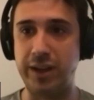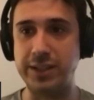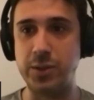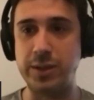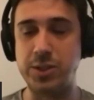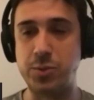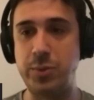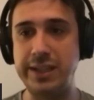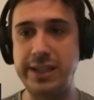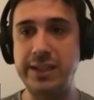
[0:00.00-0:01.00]
So it's
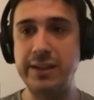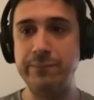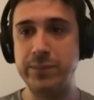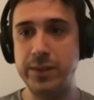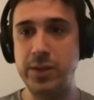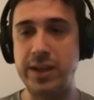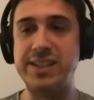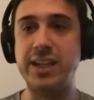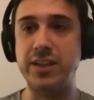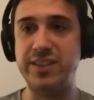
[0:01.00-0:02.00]
really, you can
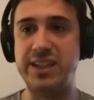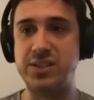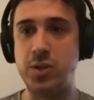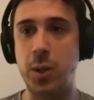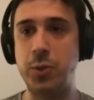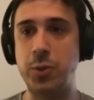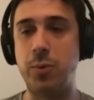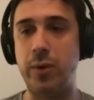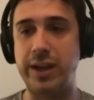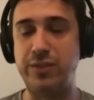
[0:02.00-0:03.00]
think of it as an
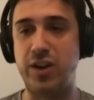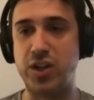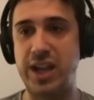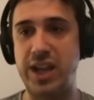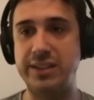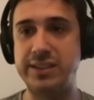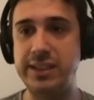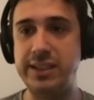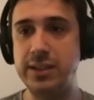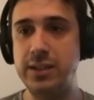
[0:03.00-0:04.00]
auto-upgrade functionality,